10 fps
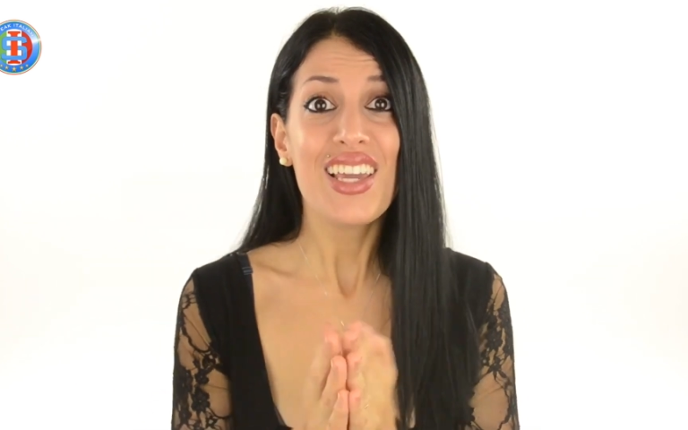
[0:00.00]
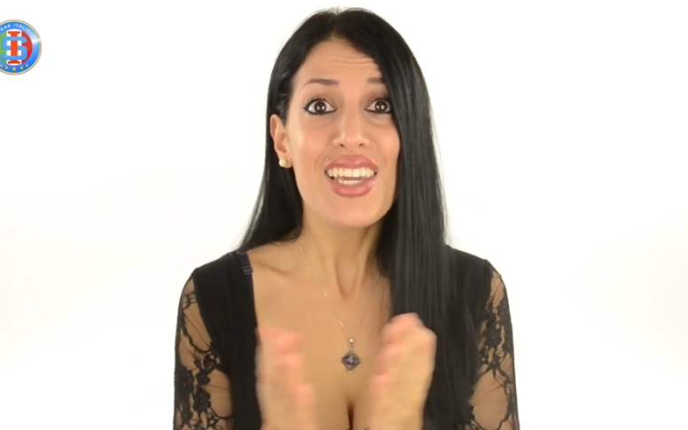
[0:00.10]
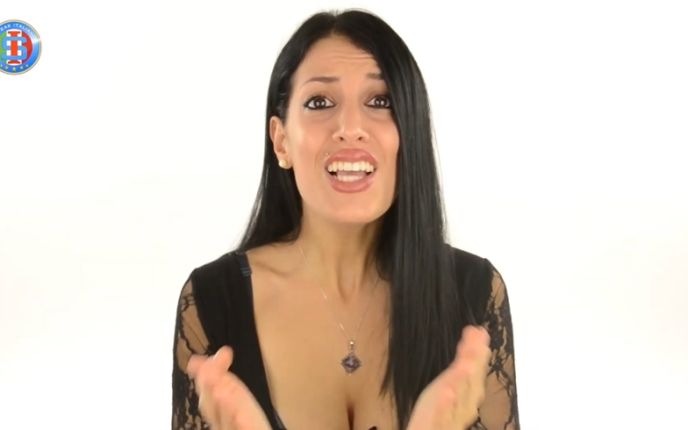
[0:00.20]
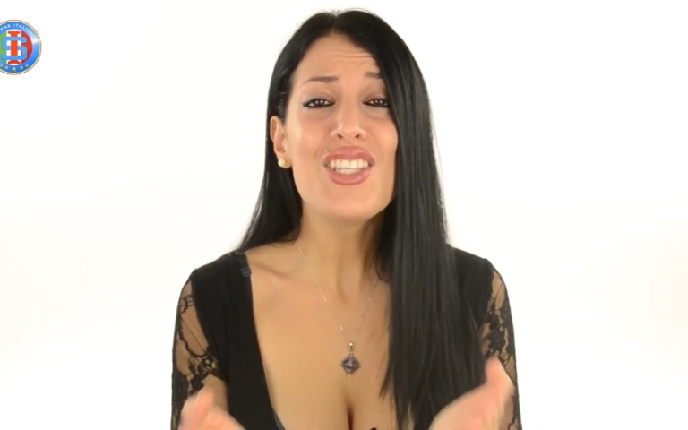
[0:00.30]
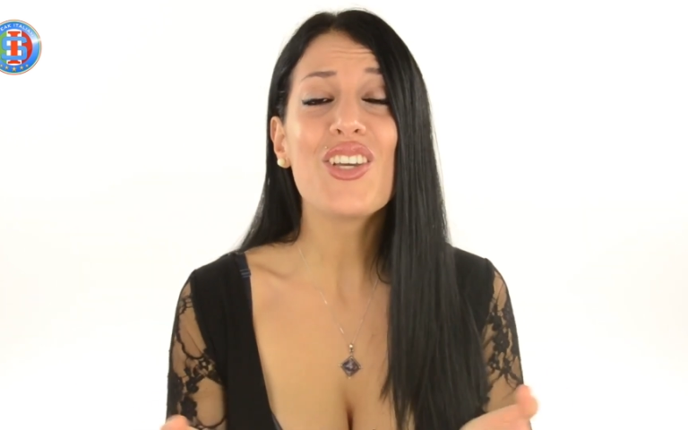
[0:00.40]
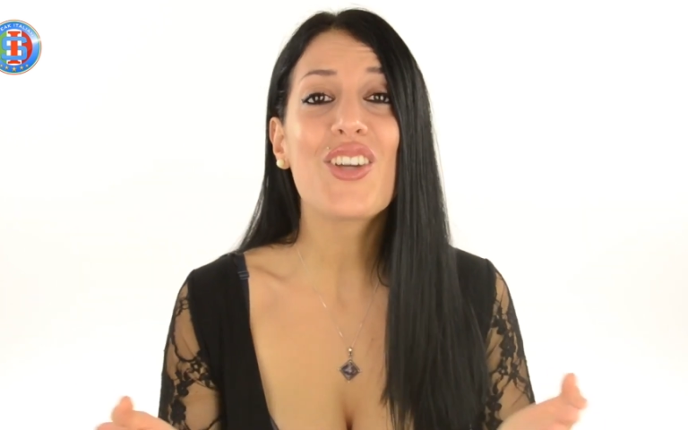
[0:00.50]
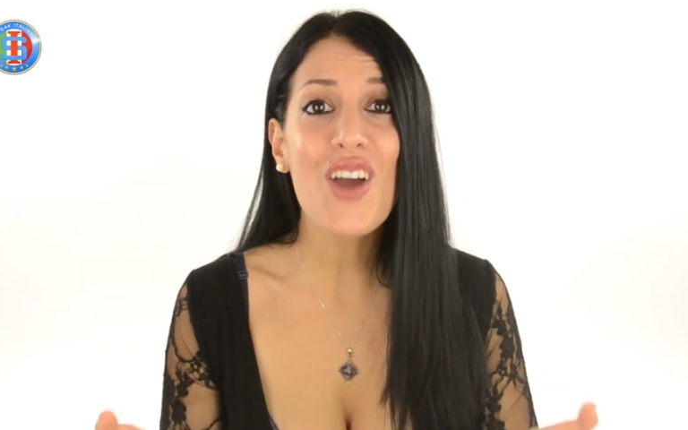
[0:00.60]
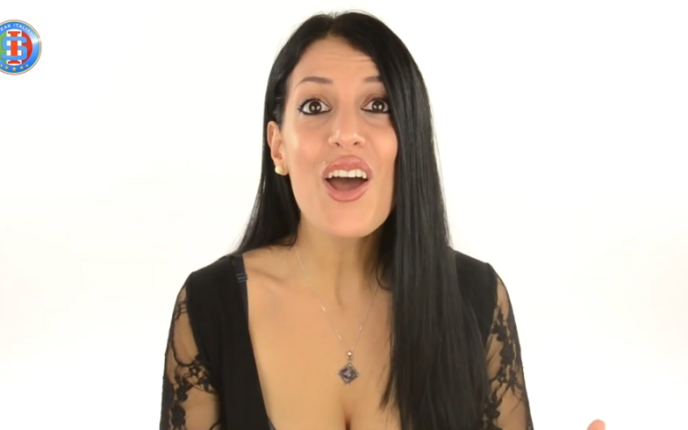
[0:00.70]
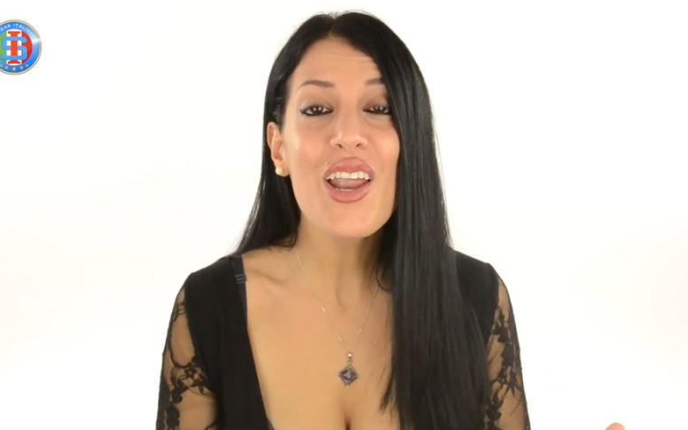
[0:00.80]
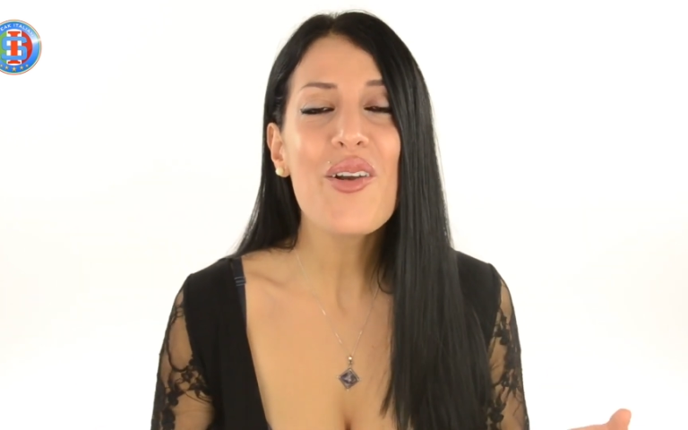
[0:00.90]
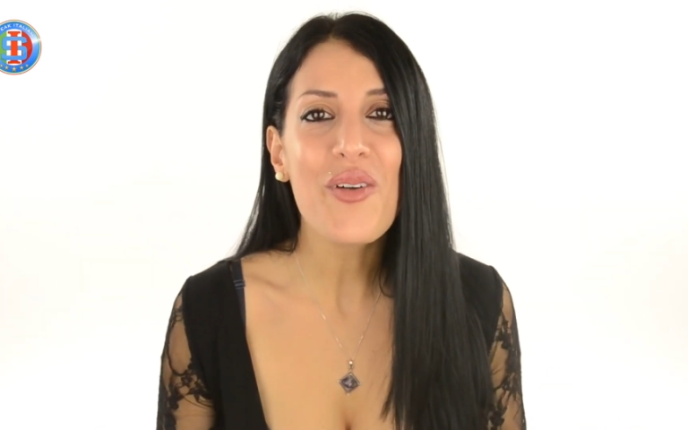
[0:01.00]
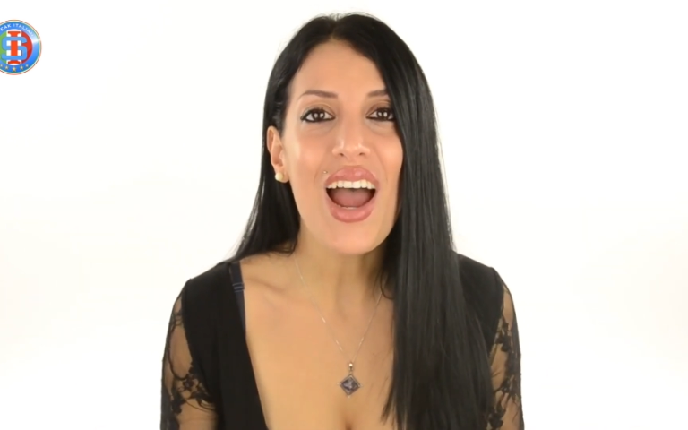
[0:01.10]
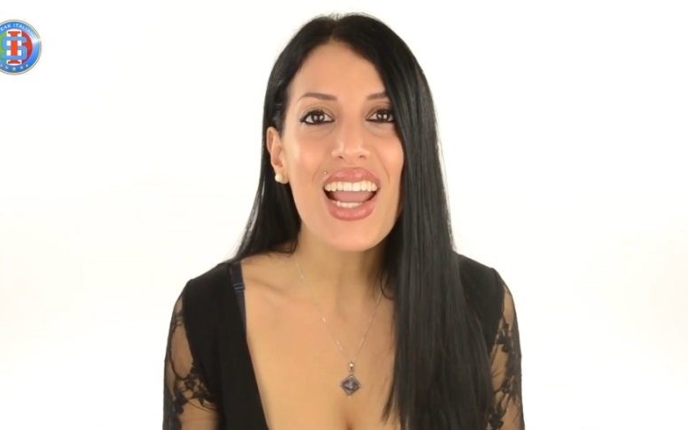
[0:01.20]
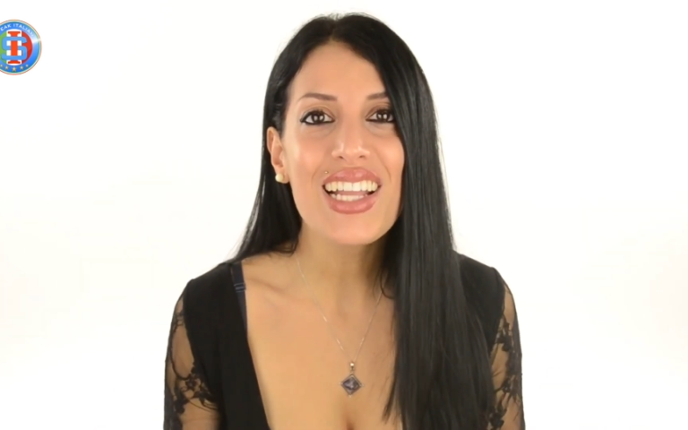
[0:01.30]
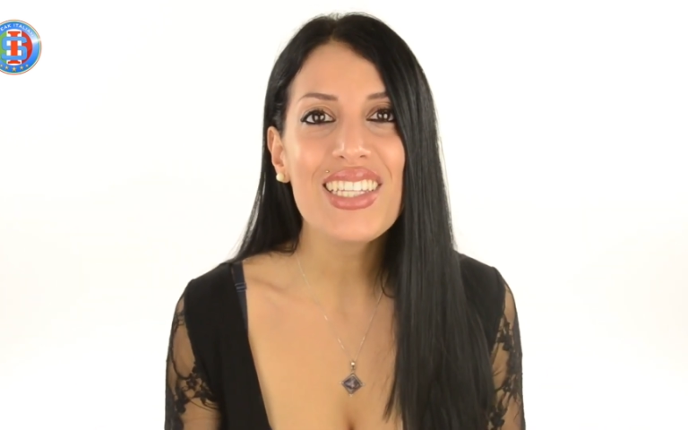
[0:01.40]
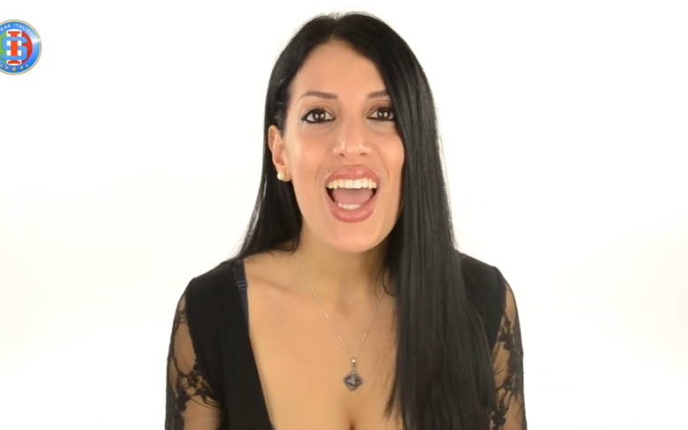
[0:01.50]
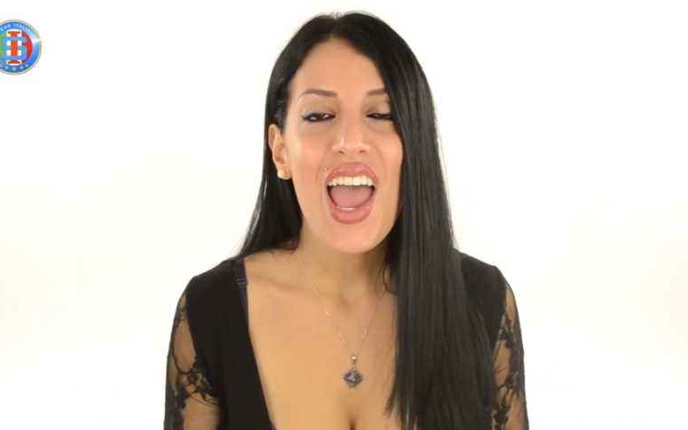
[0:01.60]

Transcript: Yes, you got it right!